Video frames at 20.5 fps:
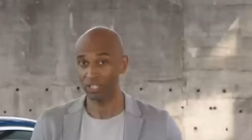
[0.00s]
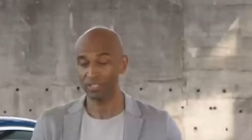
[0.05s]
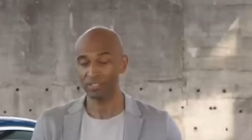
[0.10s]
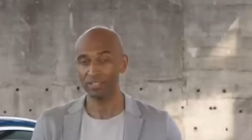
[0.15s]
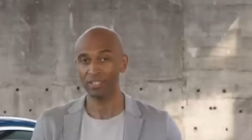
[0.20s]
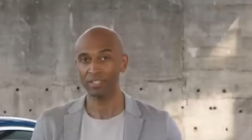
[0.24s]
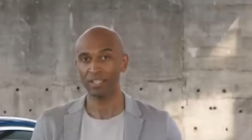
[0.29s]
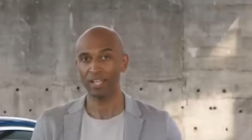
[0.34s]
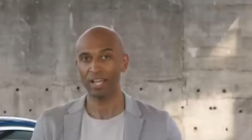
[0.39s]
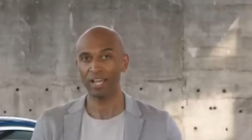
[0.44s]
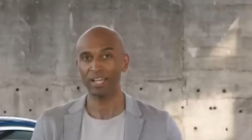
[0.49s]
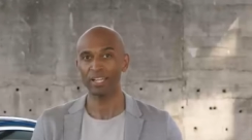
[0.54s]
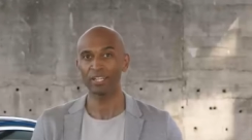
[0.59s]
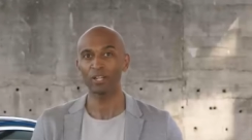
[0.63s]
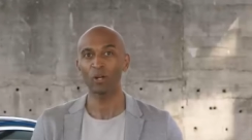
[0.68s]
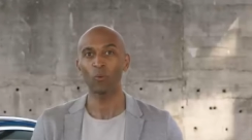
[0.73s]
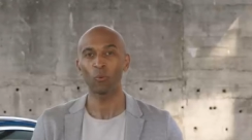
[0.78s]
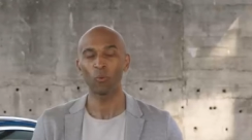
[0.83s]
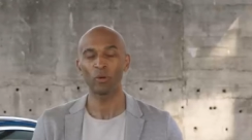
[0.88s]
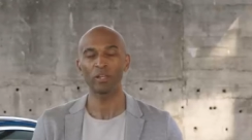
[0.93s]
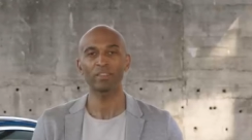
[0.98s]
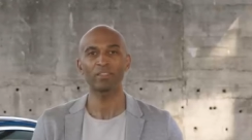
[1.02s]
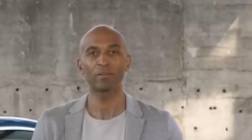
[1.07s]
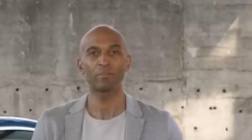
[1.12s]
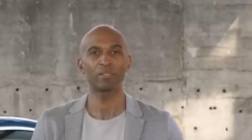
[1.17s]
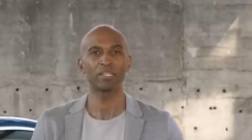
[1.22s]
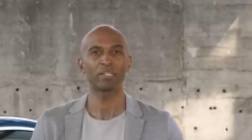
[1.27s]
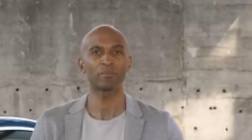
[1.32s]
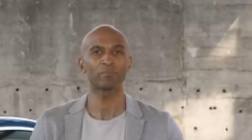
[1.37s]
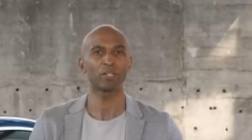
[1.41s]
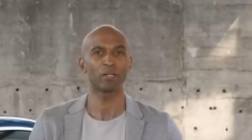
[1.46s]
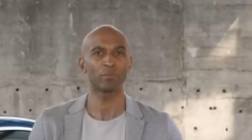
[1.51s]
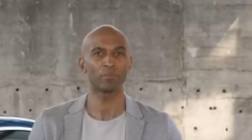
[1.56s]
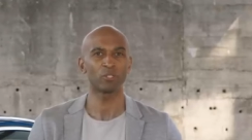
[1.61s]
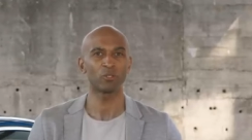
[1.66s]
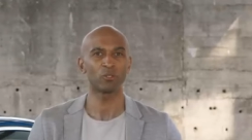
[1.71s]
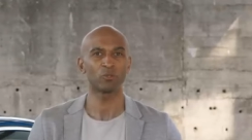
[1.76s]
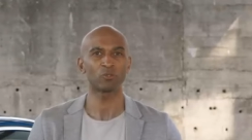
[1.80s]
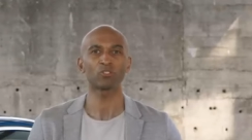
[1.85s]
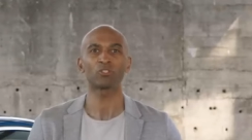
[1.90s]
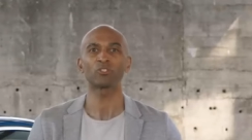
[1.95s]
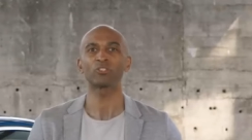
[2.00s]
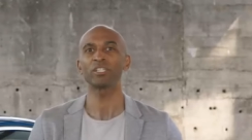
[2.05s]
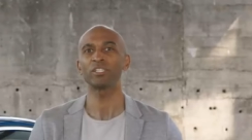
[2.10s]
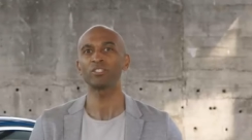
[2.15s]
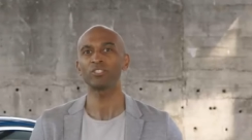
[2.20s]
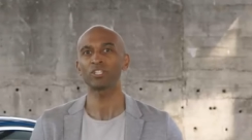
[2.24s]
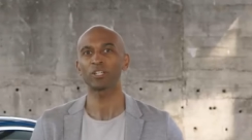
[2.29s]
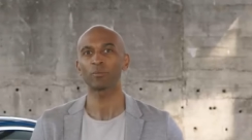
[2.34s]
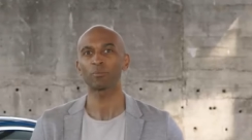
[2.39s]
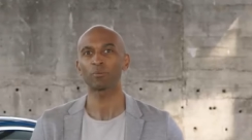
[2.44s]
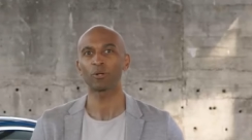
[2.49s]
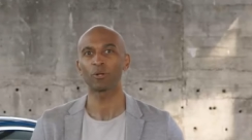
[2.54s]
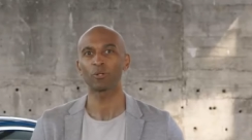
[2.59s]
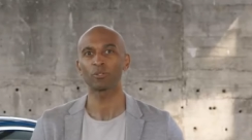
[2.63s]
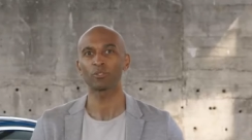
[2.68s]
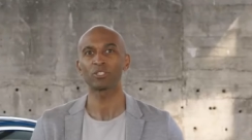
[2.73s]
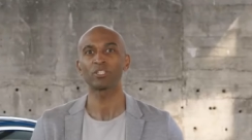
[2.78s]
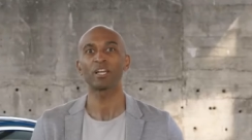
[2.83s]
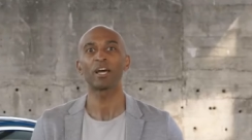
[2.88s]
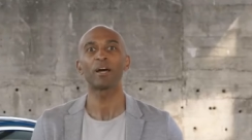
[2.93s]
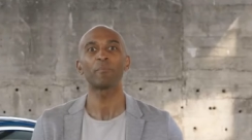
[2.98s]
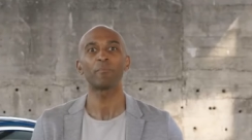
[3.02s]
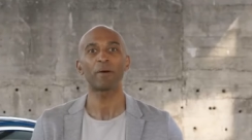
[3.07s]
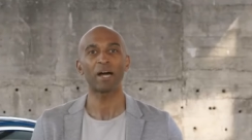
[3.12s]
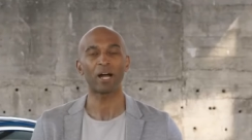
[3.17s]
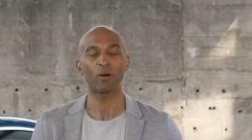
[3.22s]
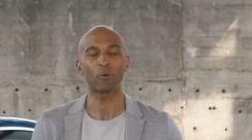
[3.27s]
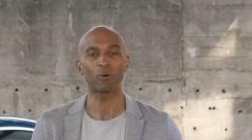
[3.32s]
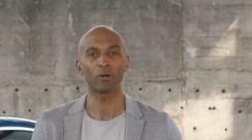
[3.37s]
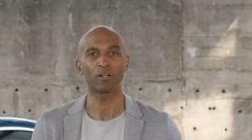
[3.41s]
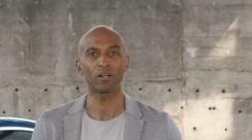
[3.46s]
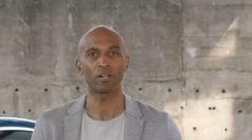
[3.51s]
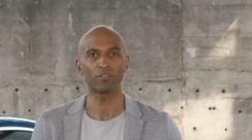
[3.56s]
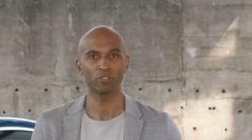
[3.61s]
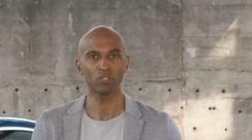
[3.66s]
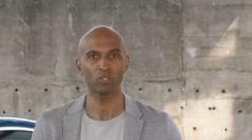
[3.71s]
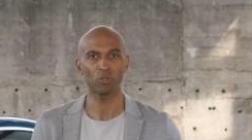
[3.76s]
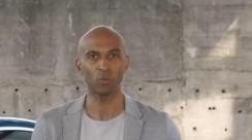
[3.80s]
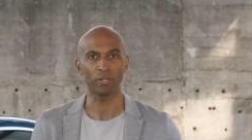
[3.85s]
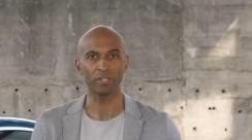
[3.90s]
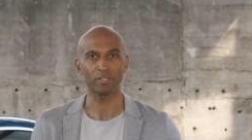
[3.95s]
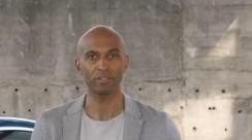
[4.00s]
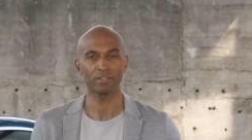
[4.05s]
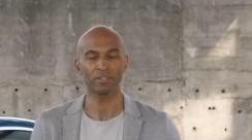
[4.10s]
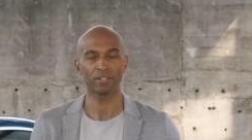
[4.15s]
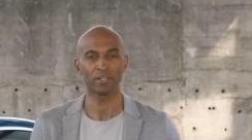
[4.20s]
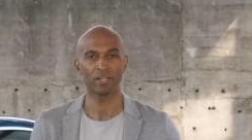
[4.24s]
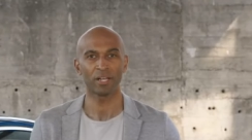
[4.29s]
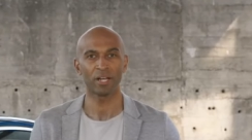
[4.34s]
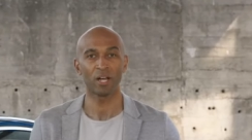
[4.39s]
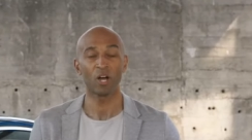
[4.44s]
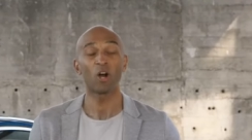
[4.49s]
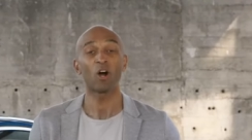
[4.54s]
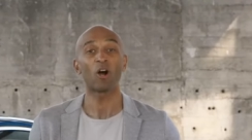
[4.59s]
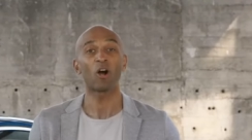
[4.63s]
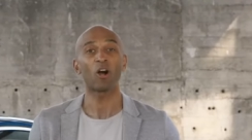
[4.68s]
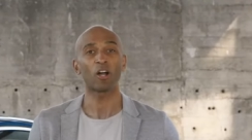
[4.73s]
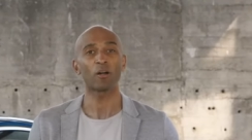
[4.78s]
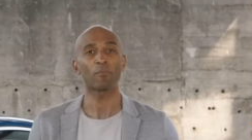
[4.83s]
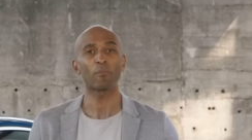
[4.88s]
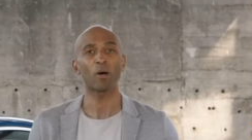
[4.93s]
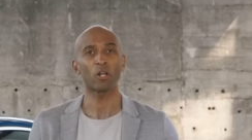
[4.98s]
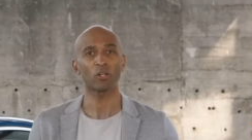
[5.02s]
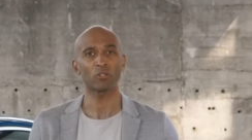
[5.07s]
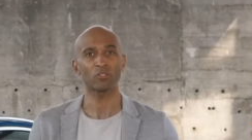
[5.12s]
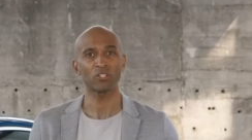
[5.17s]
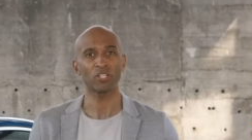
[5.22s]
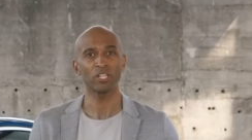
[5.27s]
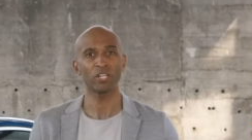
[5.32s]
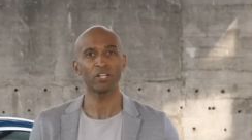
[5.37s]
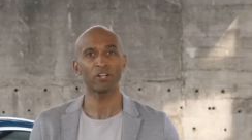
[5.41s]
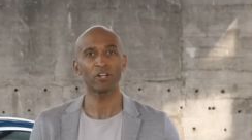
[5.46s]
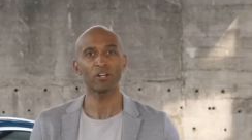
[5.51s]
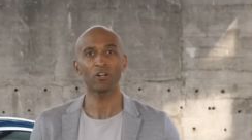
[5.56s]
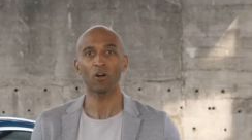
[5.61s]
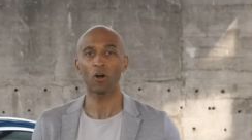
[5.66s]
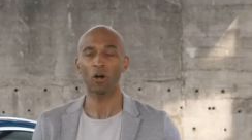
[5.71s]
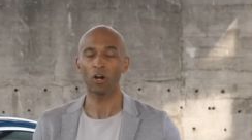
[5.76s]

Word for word: just in line with the BMW strategic approach power of choice. Our models here